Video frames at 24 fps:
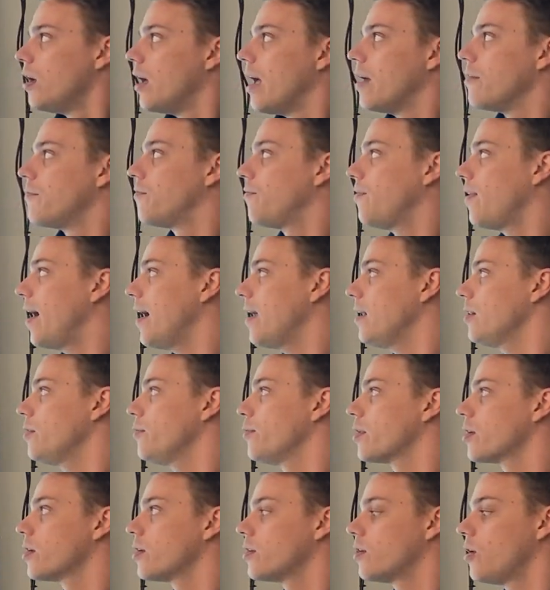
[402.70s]
And finally,
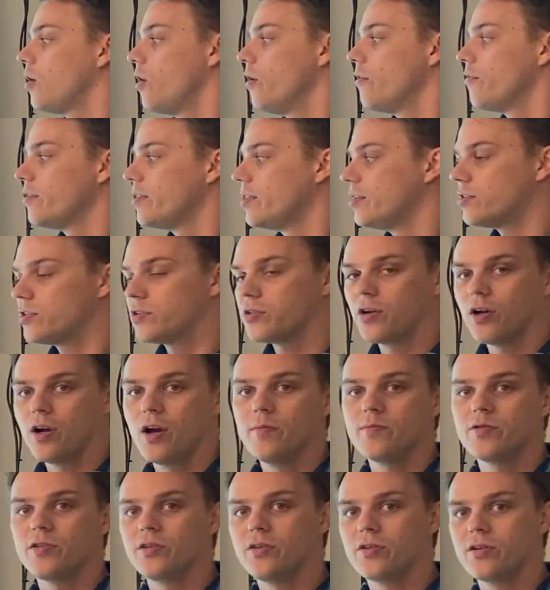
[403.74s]
we're going to go over these
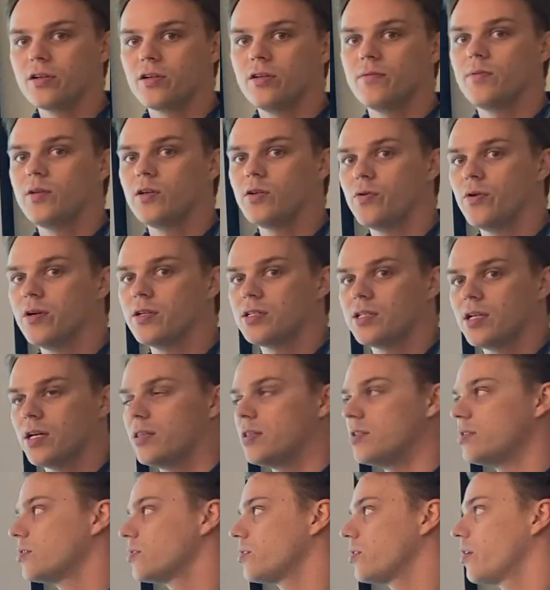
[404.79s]
terms, and you're going to be quizzed on
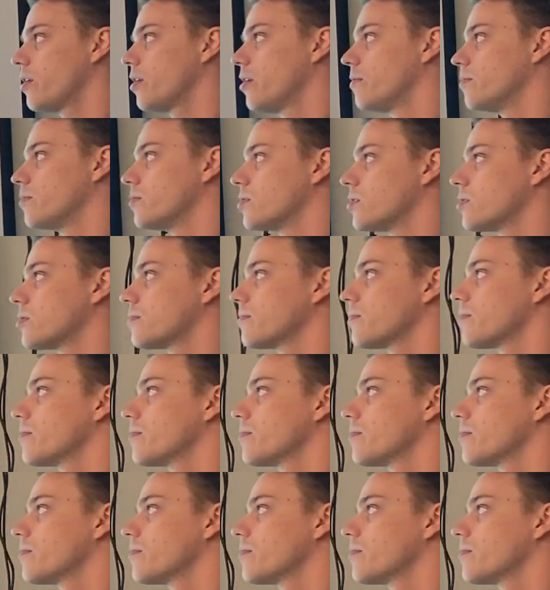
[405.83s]
these terms.